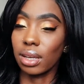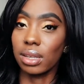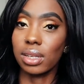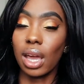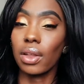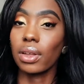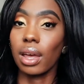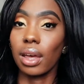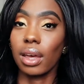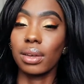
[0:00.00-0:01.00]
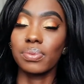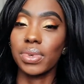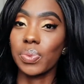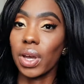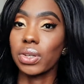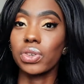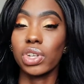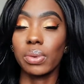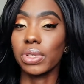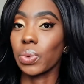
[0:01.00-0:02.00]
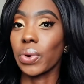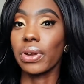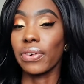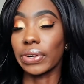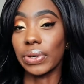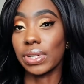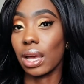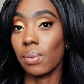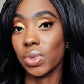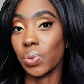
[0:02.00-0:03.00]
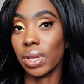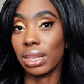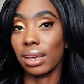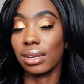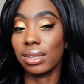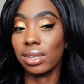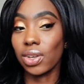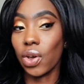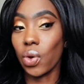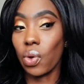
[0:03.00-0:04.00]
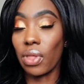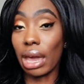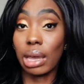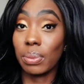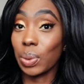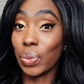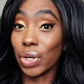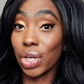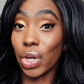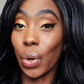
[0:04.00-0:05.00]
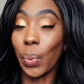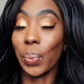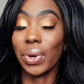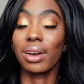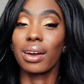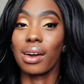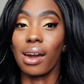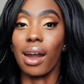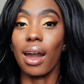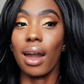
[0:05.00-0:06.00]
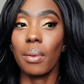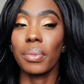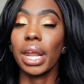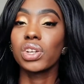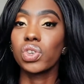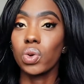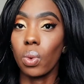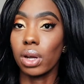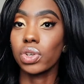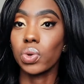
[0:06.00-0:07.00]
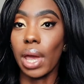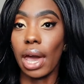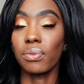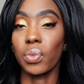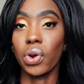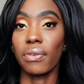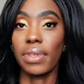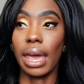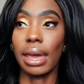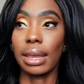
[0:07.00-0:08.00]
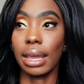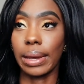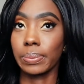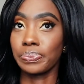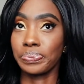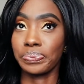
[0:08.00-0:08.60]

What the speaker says: sponsorships or whatever else comes with it. So that could be pretty dope. But I do want to have more of that. And